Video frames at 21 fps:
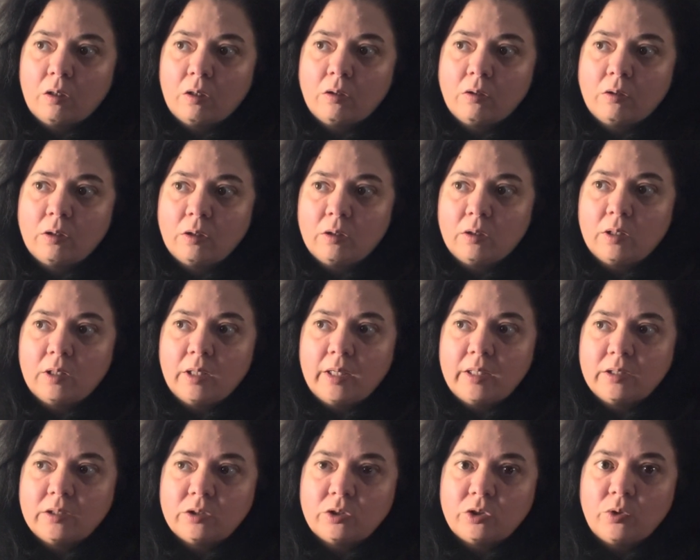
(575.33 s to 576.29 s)
The
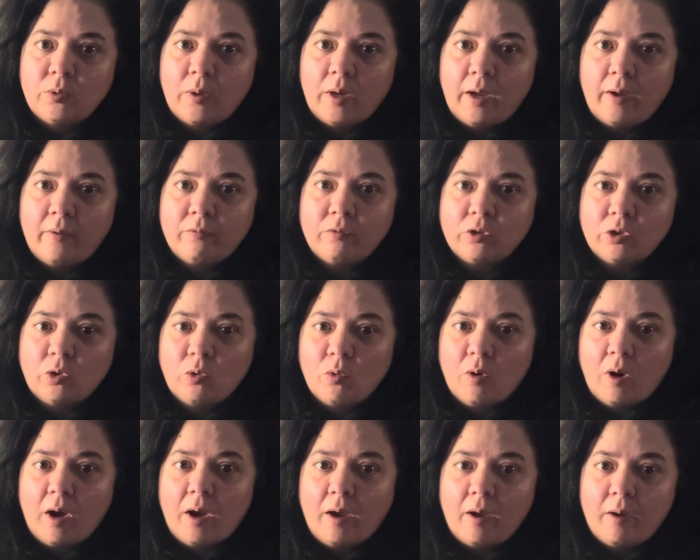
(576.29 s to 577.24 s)
less you have to
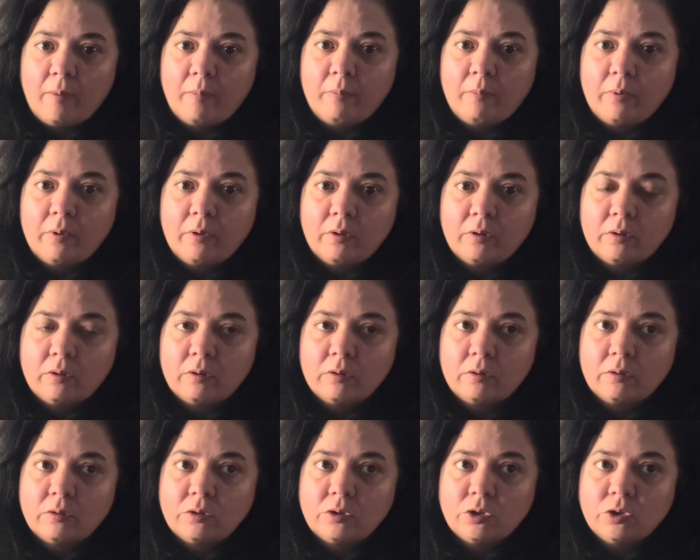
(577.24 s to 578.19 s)
grab
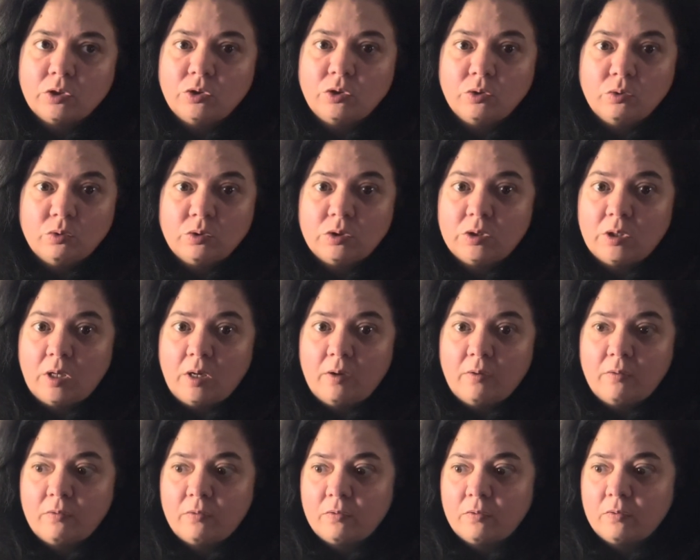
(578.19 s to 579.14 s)
to do stuff,
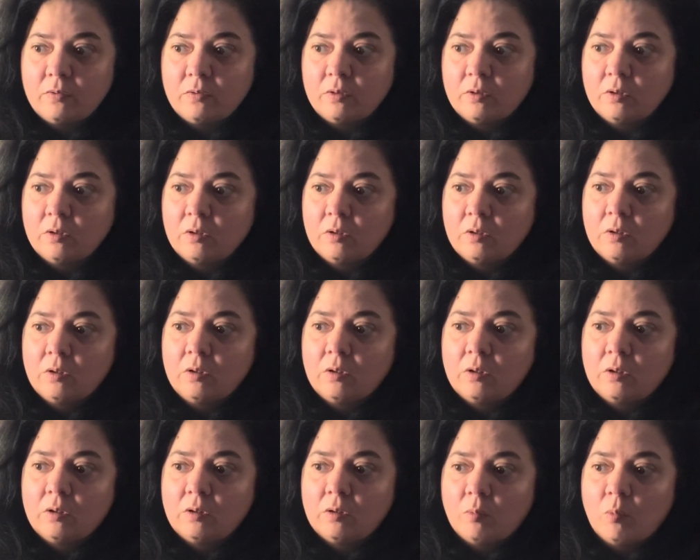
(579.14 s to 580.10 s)

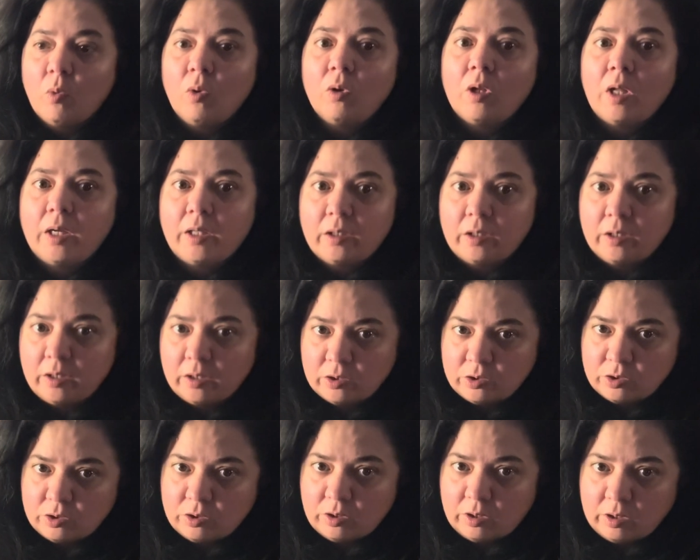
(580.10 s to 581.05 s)
the more likely
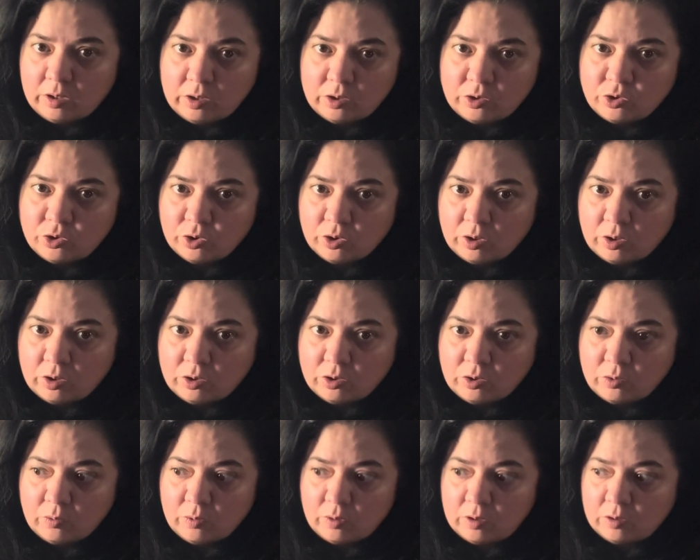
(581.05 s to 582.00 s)
it is you're going to
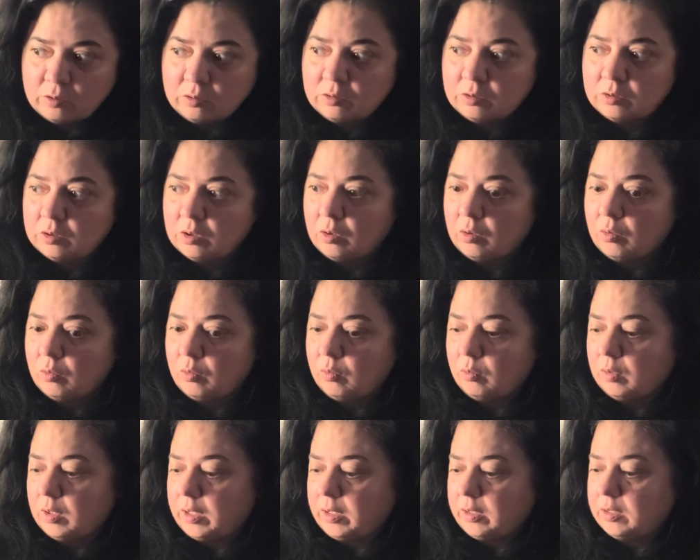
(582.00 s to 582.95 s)
do it. So,
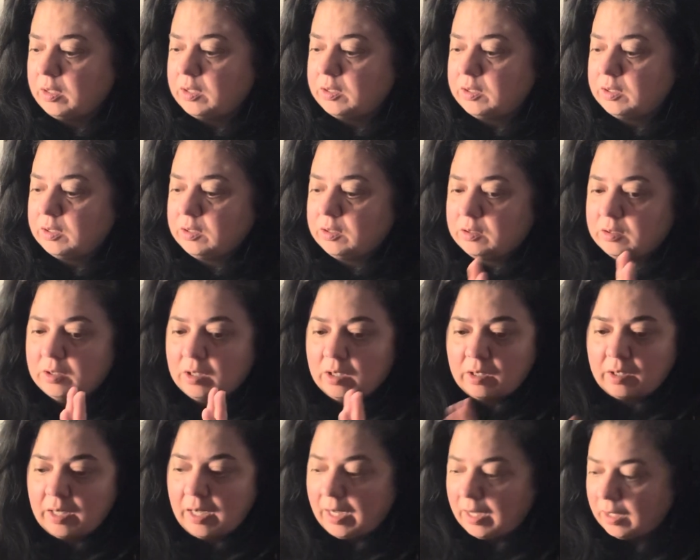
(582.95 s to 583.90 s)
like, this is a
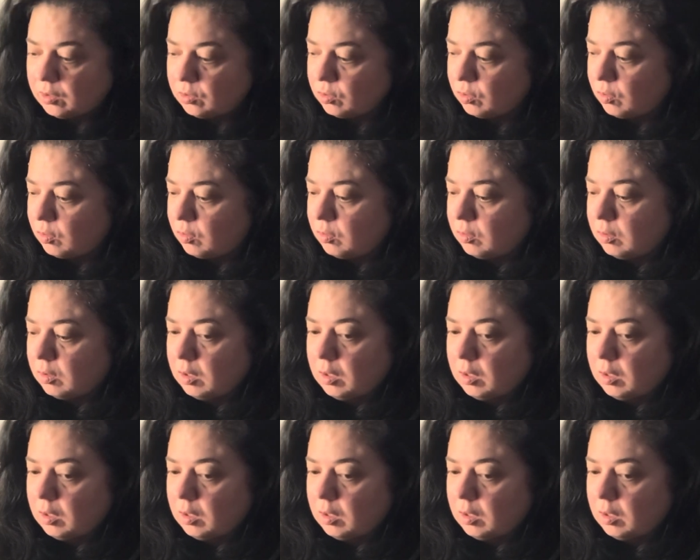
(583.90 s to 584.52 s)
candle.